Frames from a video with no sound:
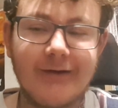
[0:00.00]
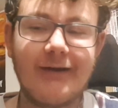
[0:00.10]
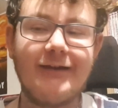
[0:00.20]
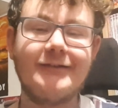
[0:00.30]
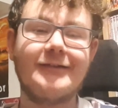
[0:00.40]

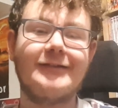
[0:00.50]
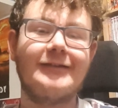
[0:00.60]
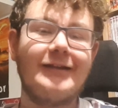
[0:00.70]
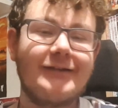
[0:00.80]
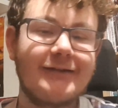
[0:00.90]
He just
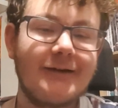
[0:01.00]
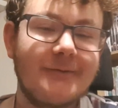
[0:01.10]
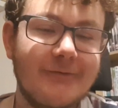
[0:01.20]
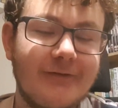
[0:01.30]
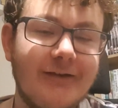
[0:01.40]
sits there
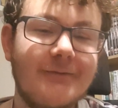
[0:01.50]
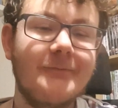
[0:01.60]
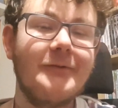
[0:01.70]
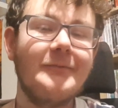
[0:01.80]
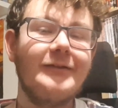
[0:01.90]
with these
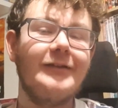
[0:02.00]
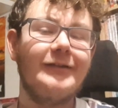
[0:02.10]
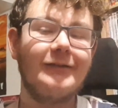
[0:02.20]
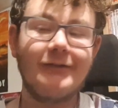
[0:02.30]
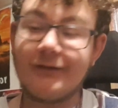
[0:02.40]
women,
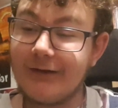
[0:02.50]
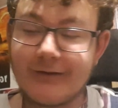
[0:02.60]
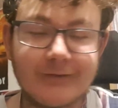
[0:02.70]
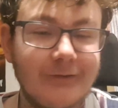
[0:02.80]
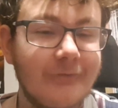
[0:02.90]
and
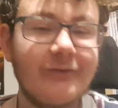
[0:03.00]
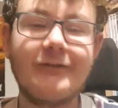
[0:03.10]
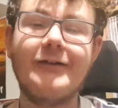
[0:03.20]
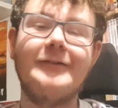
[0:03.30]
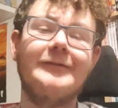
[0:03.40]
he's not
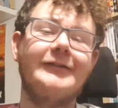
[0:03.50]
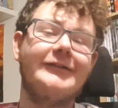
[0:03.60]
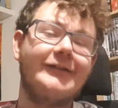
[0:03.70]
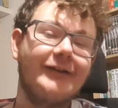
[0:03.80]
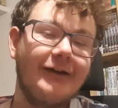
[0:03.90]
very old.
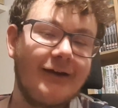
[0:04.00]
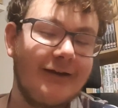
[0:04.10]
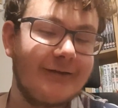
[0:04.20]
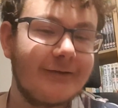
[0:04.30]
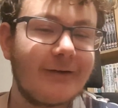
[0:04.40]
He's
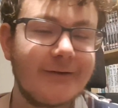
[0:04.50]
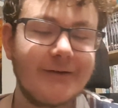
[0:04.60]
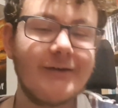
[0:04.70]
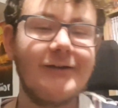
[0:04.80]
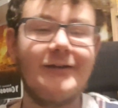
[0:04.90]
starting
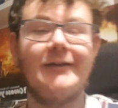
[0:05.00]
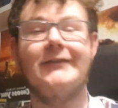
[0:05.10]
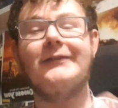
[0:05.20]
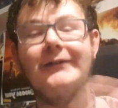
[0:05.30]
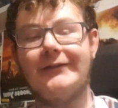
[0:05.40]
early.
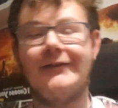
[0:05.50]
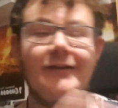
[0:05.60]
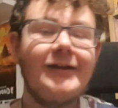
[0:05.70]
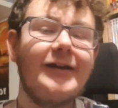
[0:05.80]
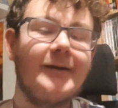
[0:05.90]
He's like,
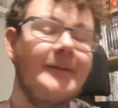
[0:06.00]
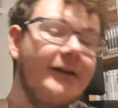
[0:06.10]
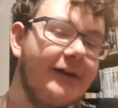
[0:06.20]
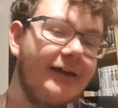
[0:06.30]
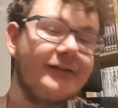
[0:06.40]
yeah,
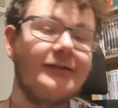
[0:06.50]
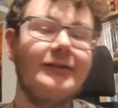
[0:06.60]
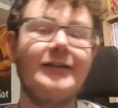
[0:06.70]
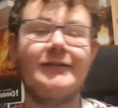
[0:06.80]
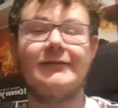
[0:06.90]
let's
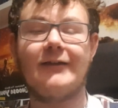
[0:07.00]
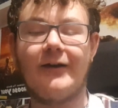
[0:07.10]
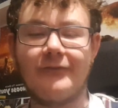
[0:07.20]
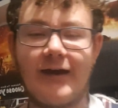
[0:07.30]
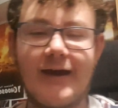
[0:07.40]

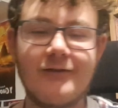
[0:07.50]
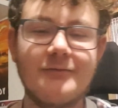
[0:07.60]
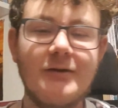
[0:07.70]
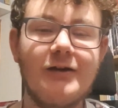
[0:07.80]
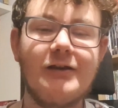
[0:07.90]
start the
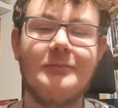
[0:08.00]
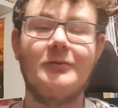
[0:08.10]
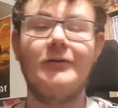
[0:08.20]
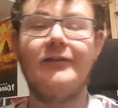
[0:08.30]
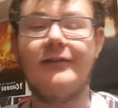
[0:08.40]
harem early,
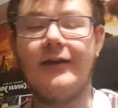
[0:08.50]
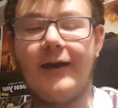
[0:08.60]
boys.